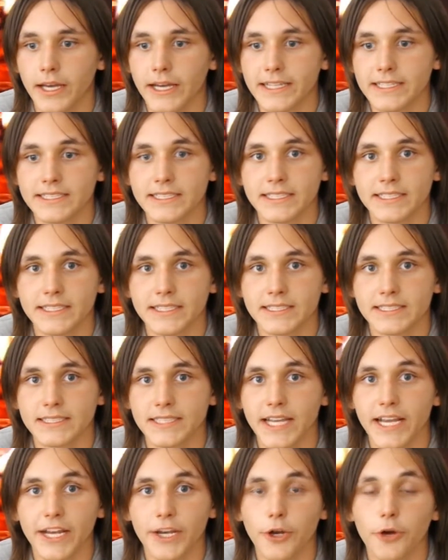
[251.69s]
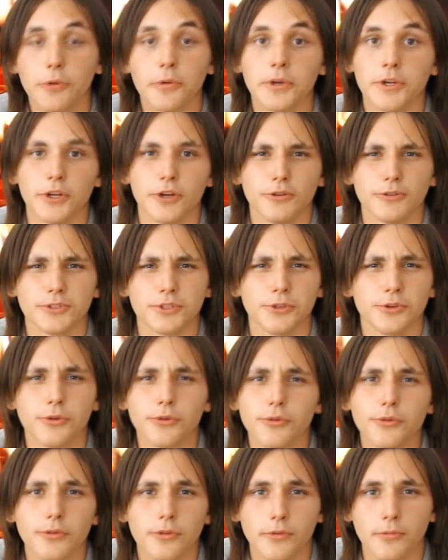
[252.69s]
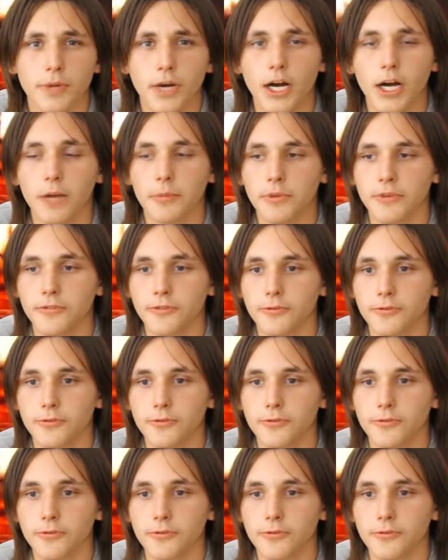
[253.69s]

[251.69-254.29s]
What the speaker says: And to this day, no one knows who threw the bomb,